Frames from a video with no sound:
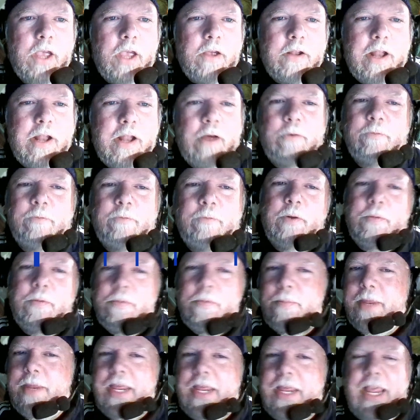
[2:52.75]
Now, from
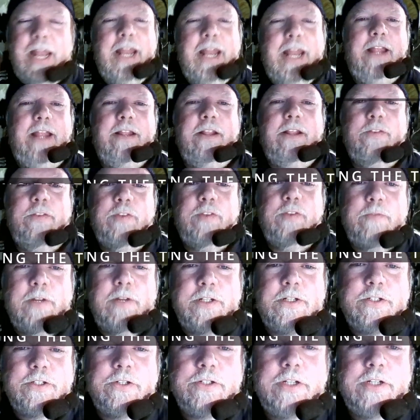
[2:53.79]
the beginning, this
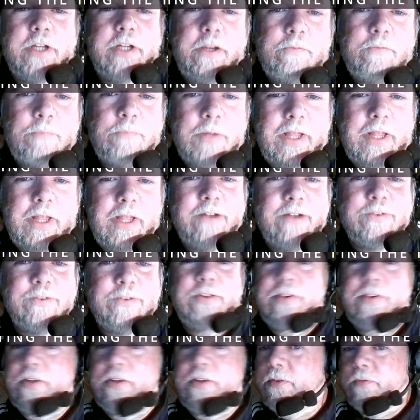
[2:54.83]
adventure should give players a
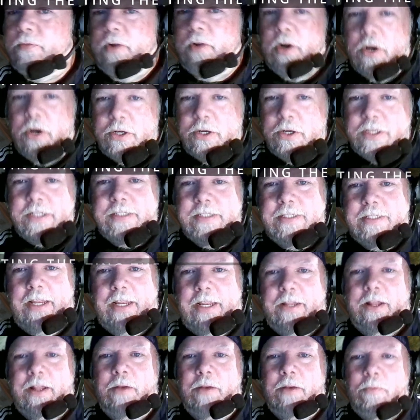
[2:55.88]
sense of
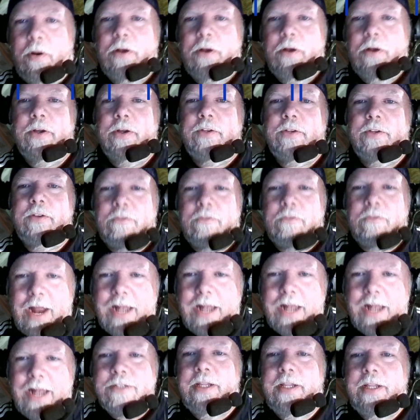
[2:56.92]
urgency that water is
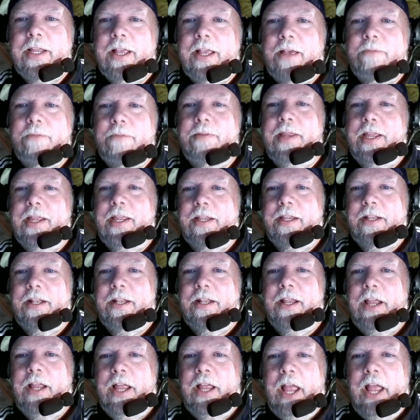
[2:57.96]
gradually coming
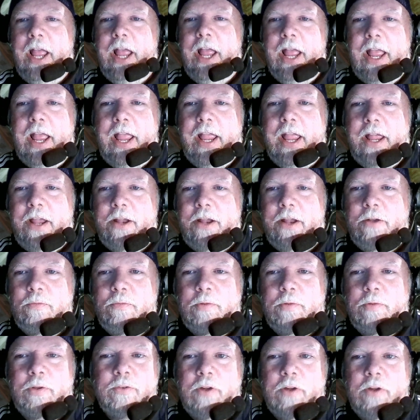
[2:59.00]
in and
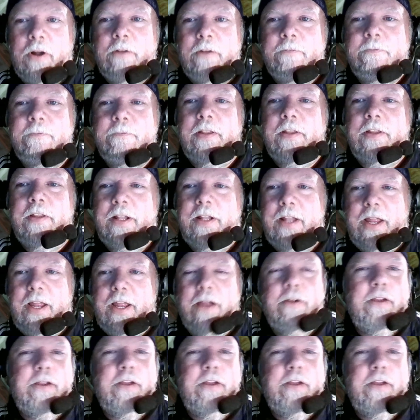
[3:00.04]
will start filling the area